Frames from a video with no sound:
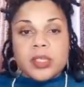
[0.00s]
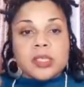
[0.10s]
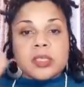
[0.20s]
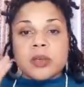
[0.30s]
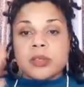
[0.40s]
this
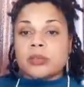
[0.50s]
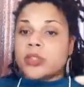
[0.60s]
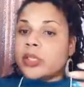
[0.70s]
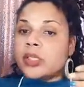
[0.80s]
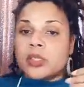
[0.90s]
is on your
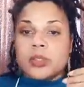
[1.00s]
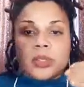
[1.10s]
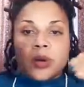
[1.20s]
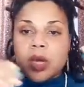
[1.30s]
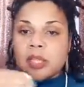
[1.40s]
journey to
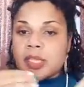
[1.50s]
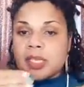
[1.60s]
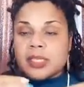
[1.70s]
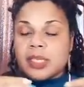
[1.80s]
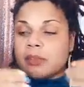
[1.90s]
your
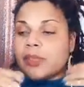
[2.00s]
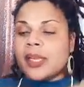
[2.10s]
authentic self.